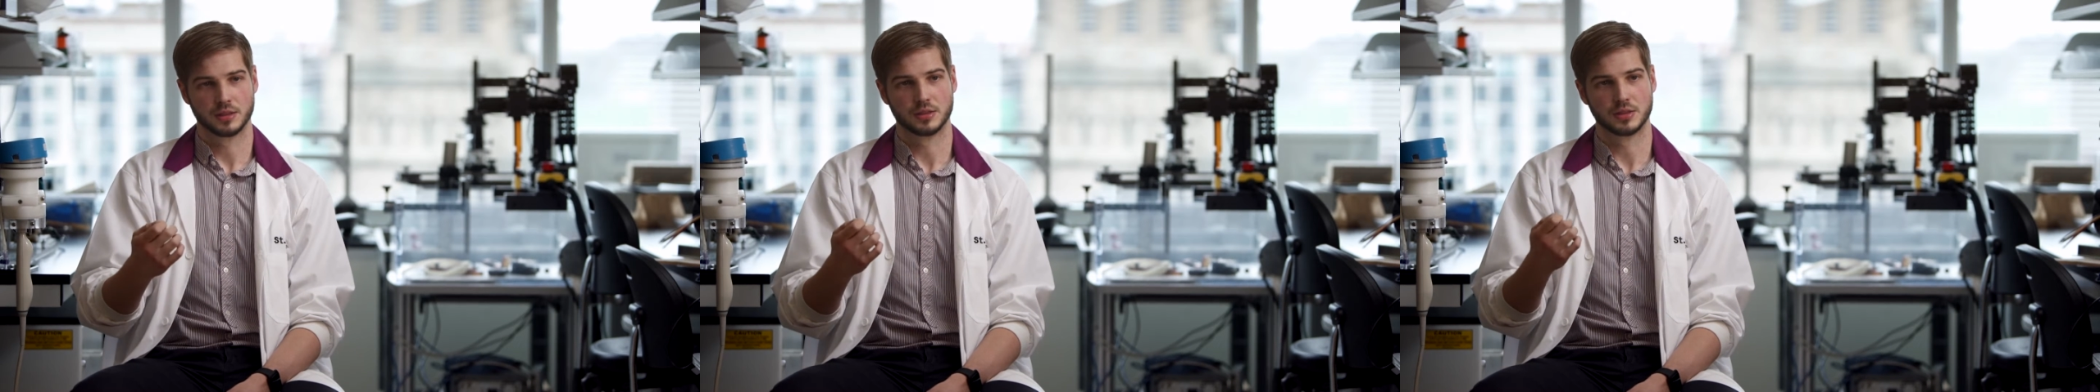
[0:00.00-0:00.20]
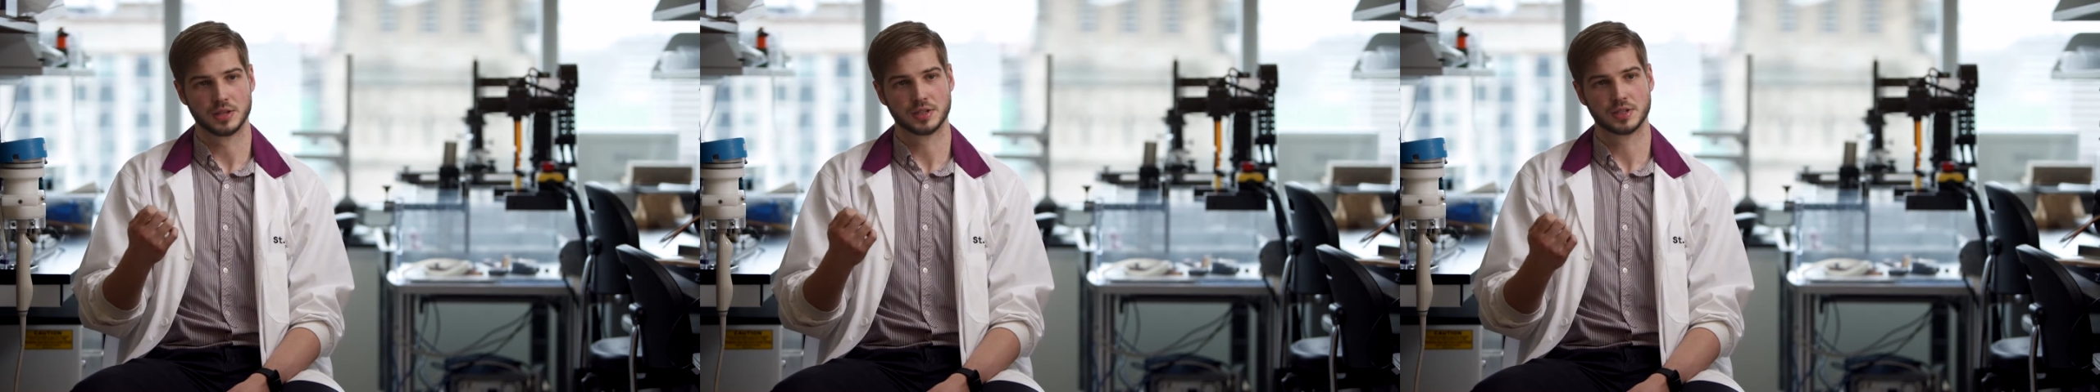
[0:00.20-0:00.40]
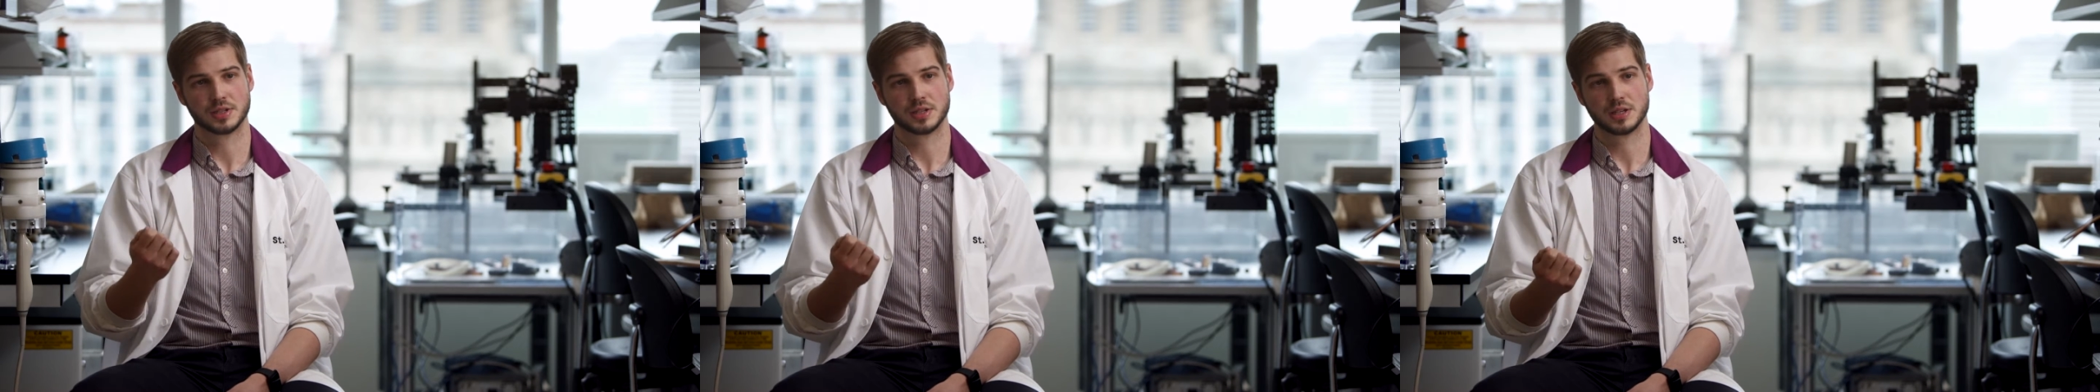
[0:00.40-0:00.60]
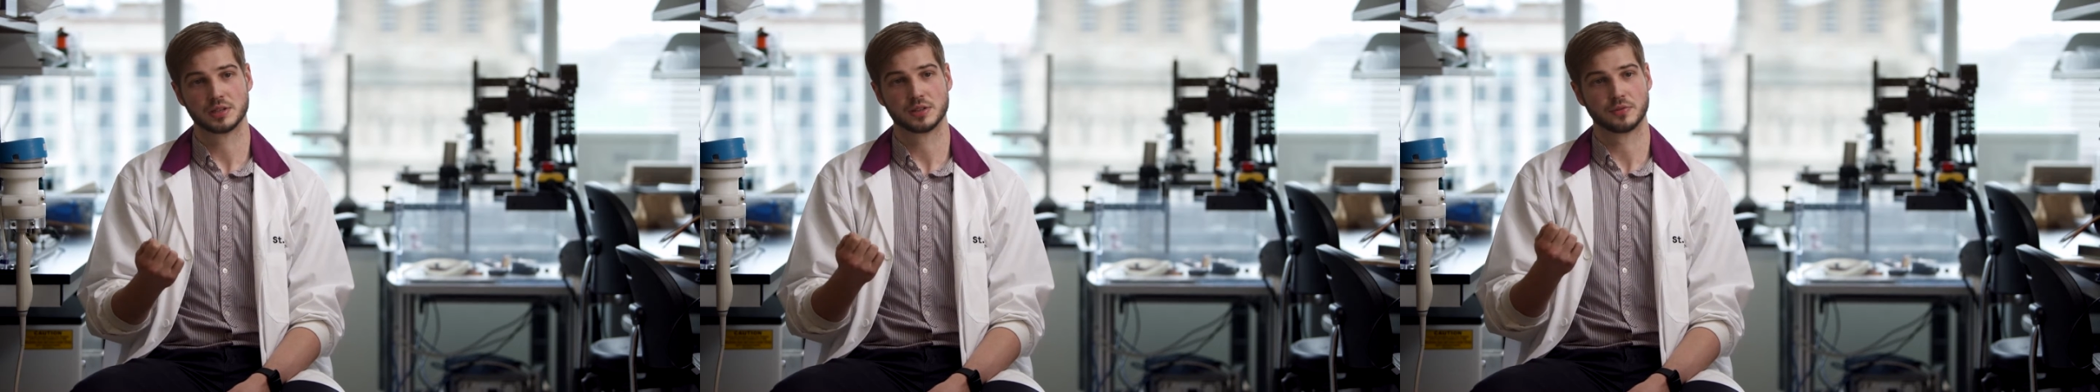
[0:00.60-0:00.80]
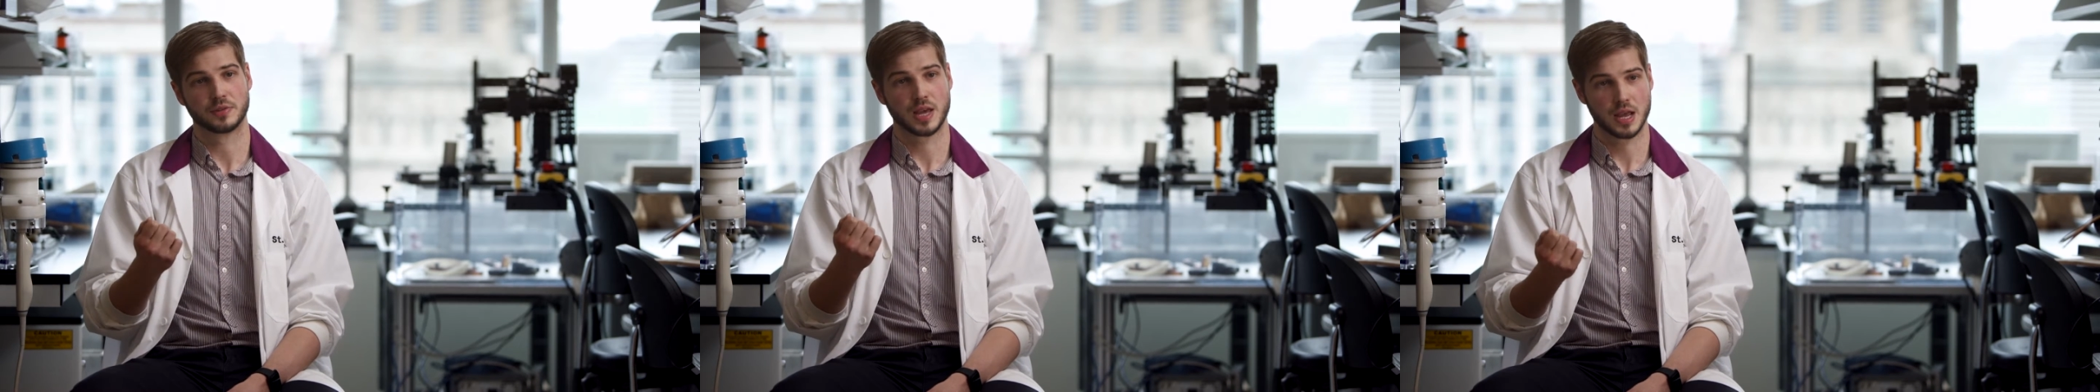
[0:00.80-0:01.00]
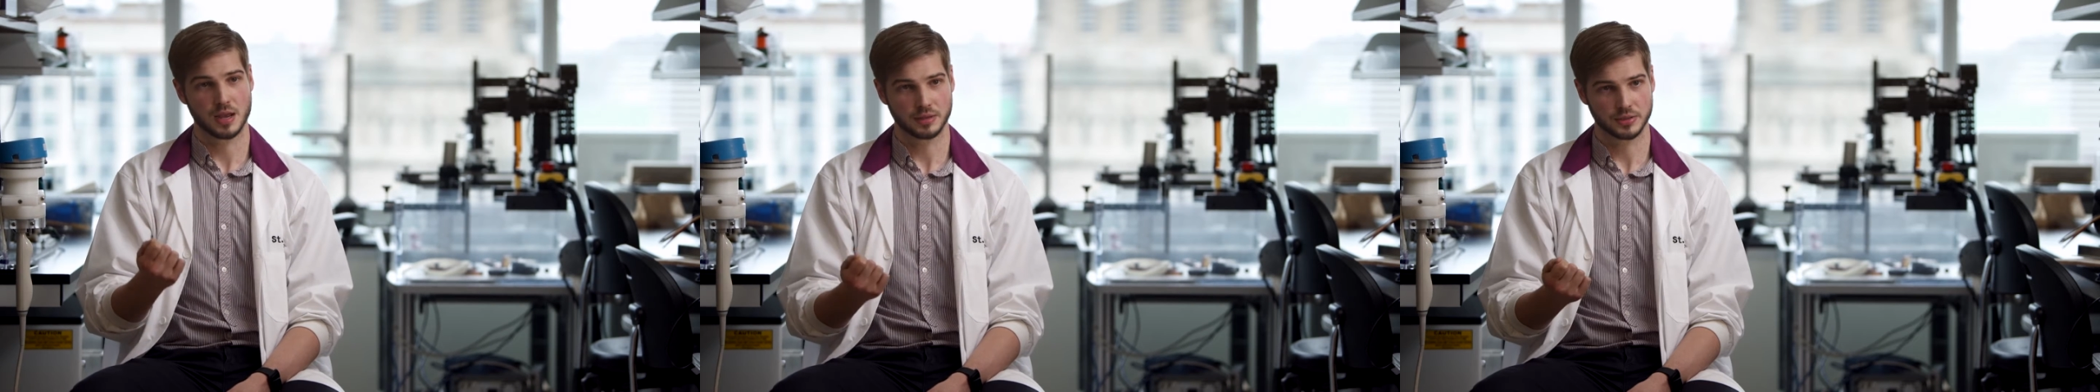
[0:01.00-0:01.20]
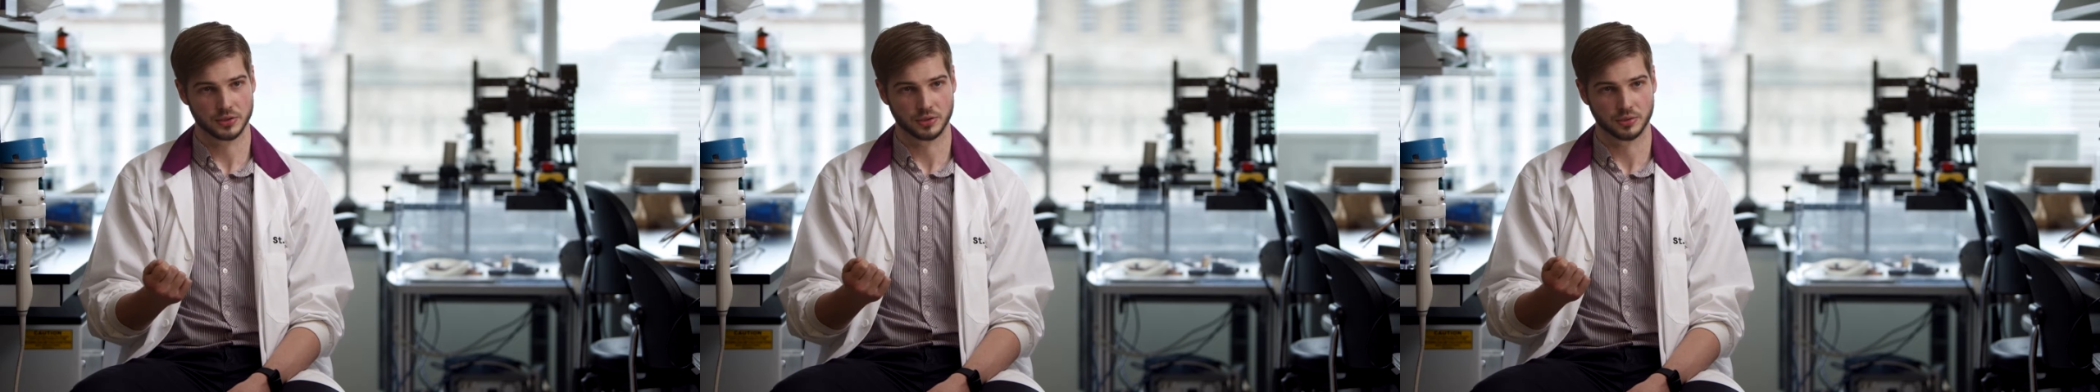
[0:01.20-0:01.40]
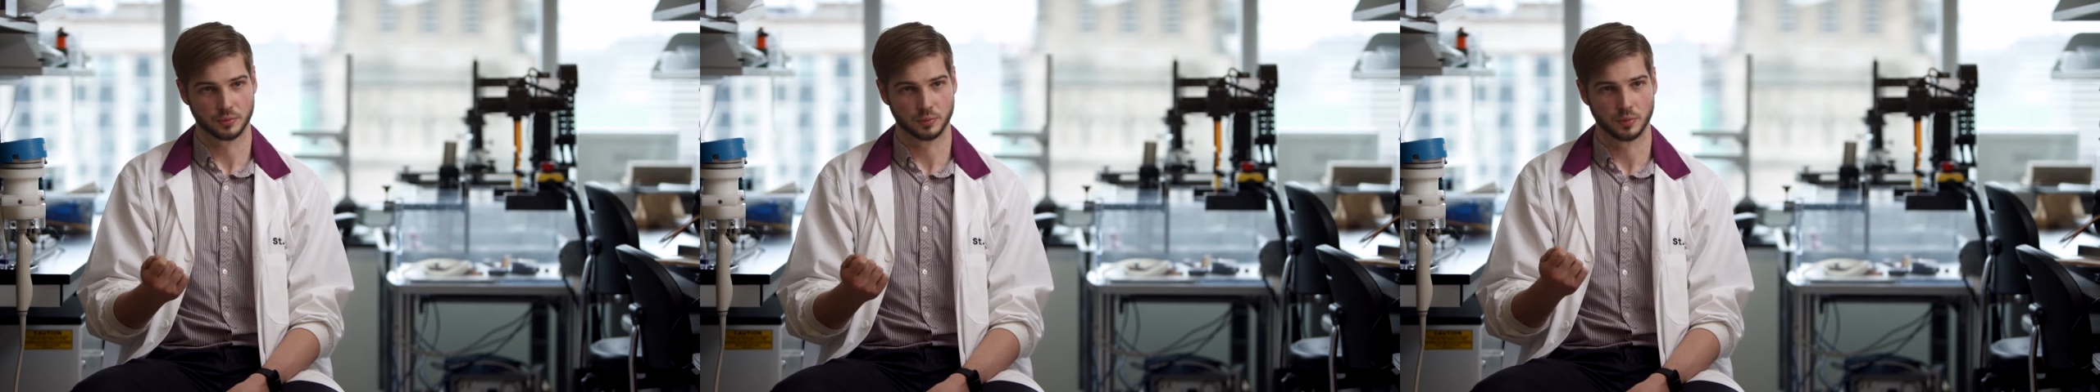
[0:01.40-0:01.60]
these seeds of cancer